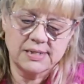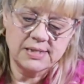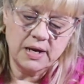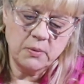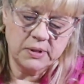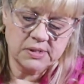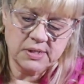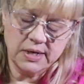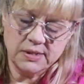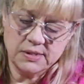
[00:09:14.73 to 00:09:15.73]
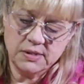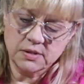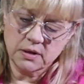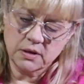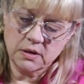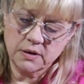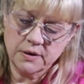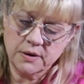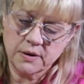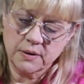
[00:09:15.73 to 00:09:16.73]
it say what size these are?